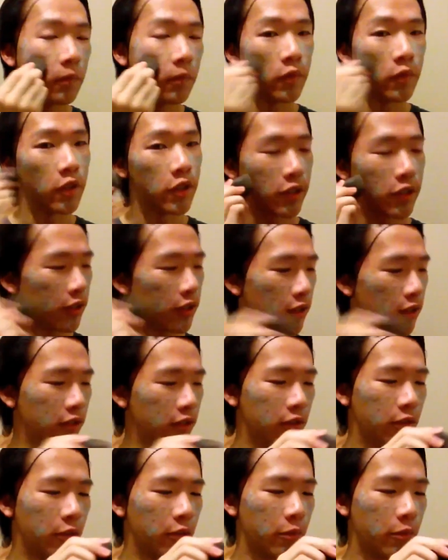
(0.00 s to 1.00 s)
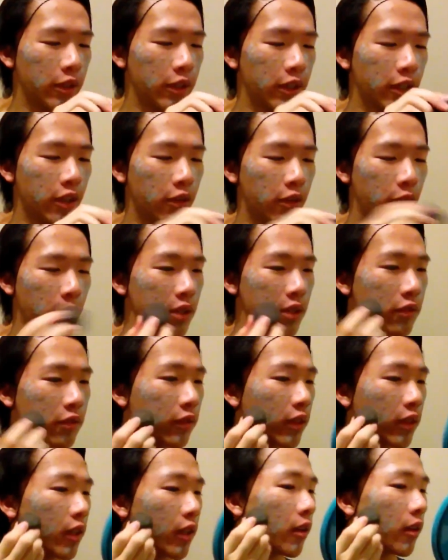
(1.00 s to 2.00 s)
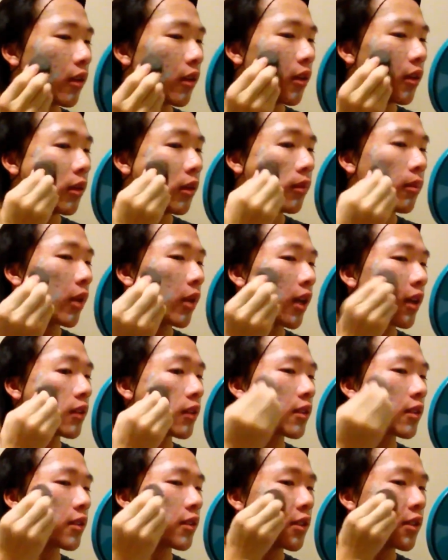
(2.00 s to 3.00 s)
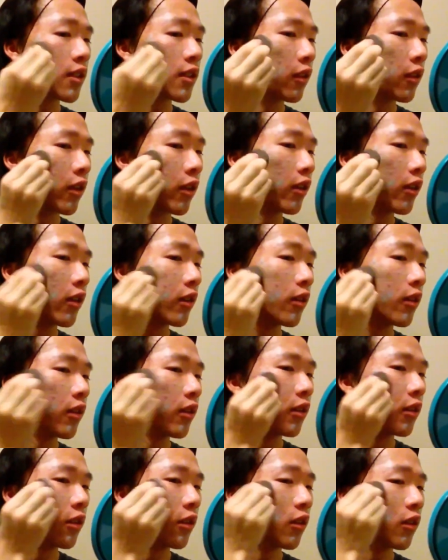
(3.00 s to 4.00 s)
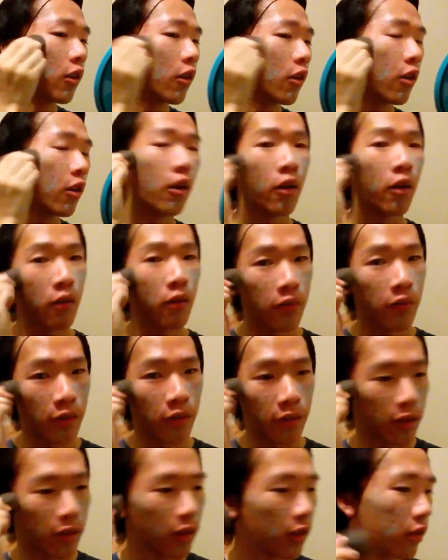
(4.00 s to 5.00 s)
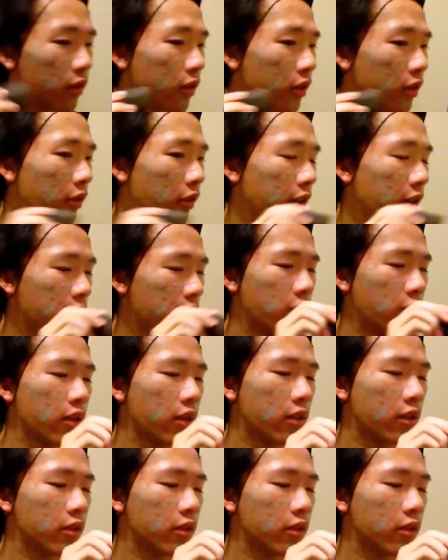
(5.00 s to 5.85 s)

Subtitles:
We're just going to really aggressively pat this concealer over the color corrector.